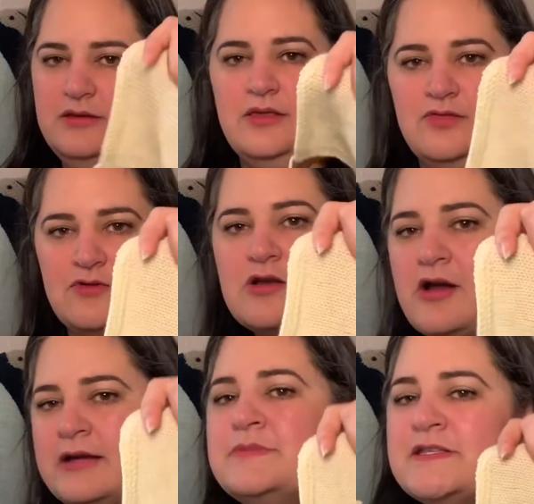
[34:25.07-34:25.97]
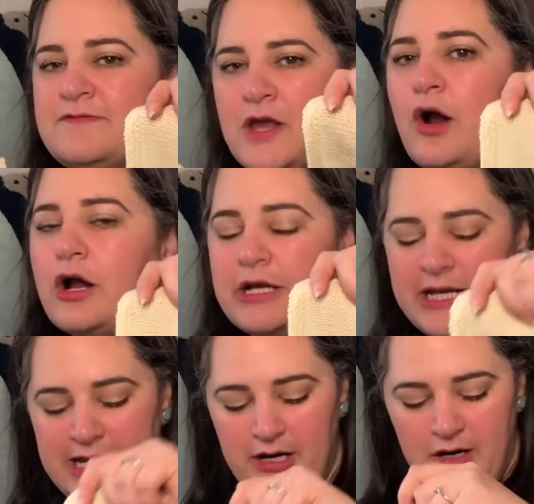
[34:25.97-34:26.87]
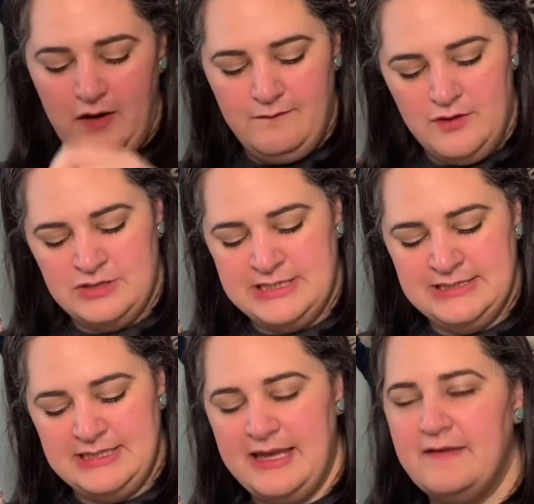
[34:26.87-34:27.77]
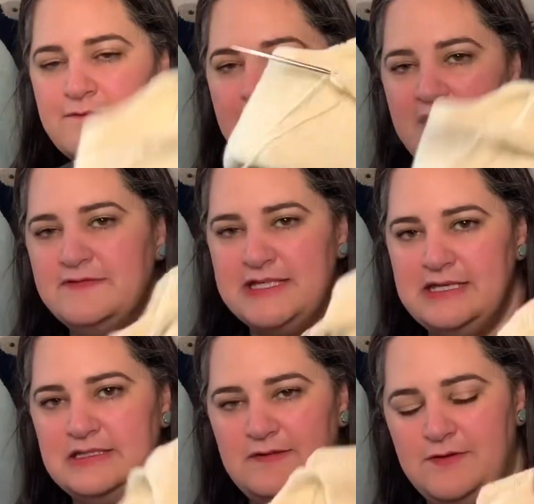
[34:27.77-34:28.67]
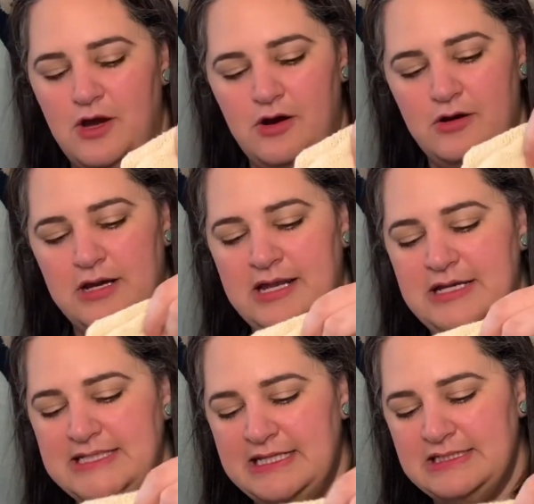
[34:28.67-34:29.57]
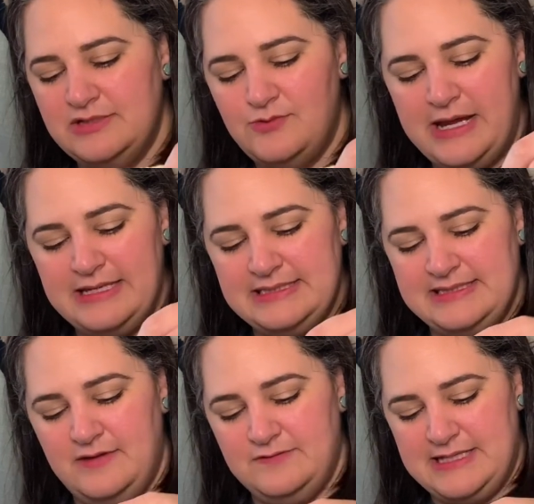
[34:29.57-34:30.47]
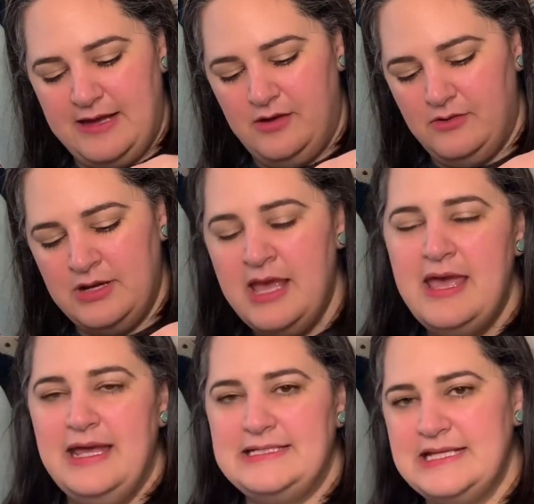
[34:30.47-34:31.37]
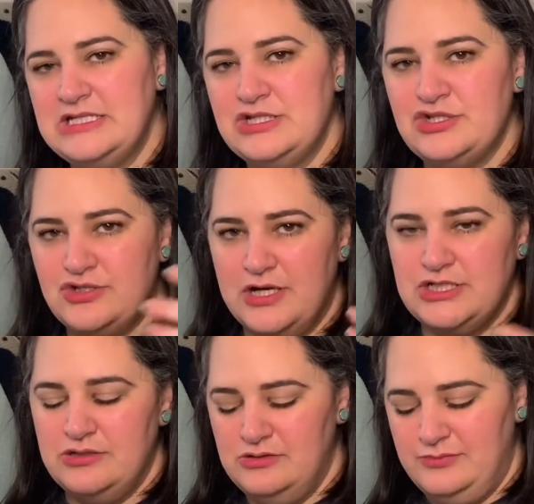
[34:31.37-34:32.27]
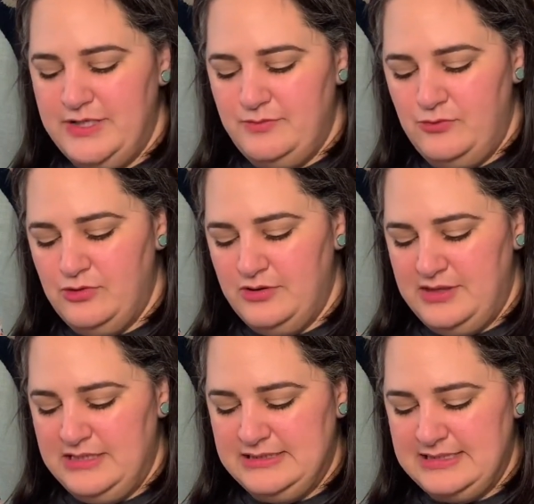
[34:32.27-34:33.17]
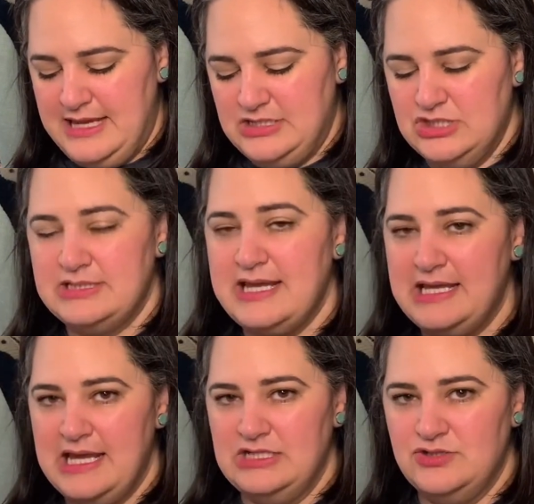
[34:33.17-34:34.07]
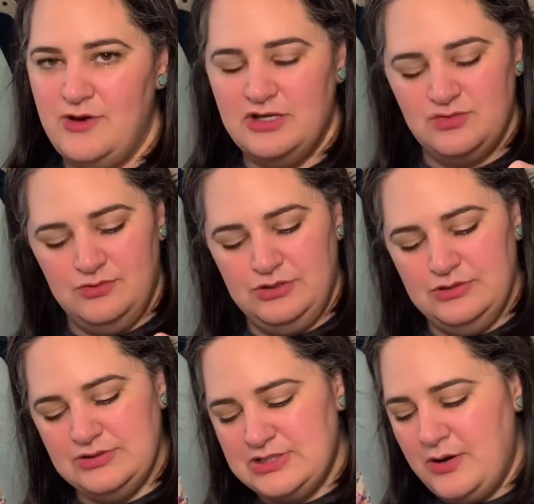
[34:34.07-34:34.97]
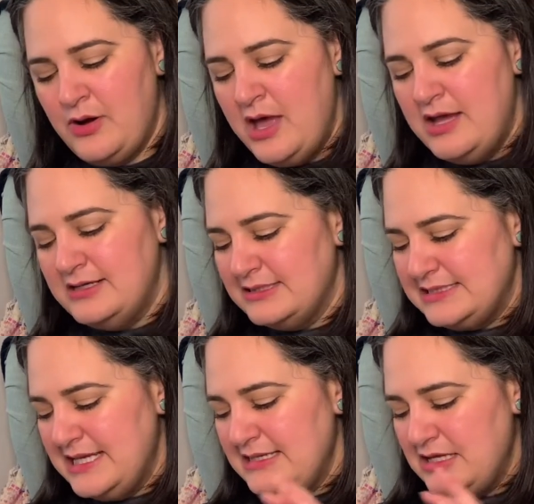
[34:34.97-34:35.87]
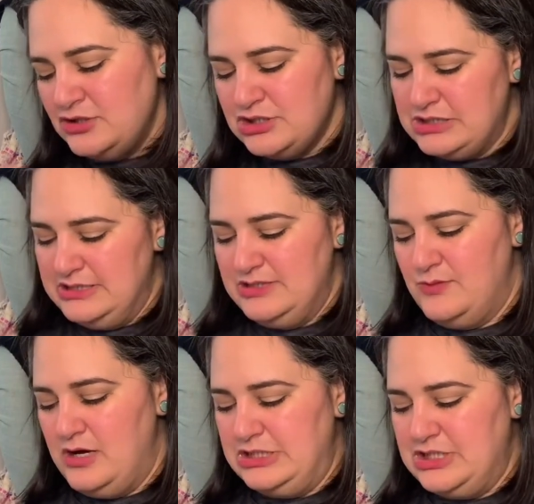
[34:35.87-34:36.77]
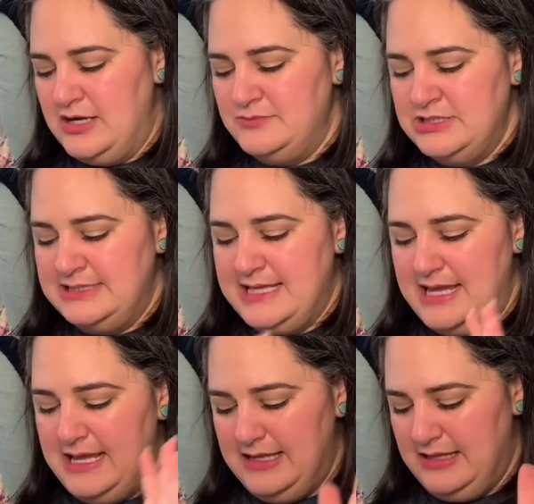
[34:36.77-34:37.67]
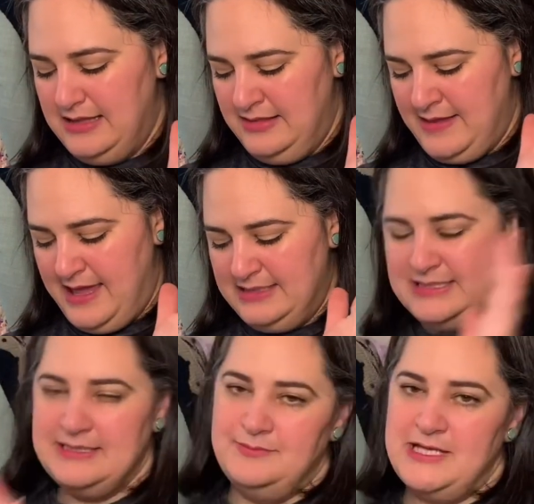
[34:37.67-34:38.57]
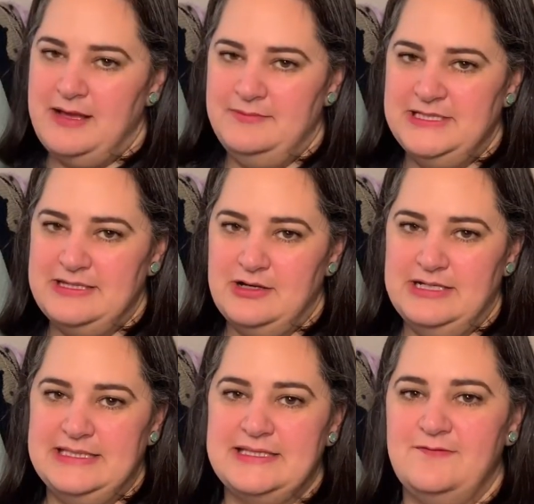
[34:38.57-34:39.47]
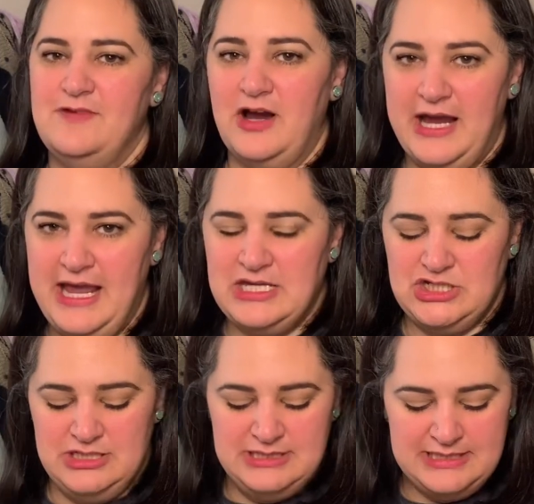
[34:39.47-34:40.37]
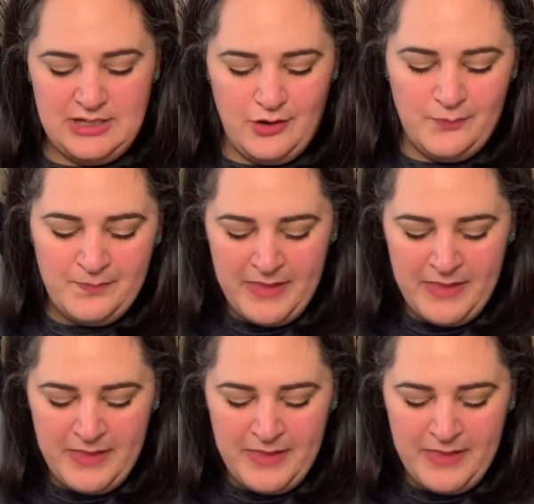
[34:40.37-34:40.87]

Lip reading: 3 grams of yarn here versus like 5 skeins of yarn, and it tends to weigh itself down. It tends to stretch a little bit more than, say, just a gauge swatch will do. So not saying that you shouldn't swatch, I'm just saying that sometimes there is some variation. So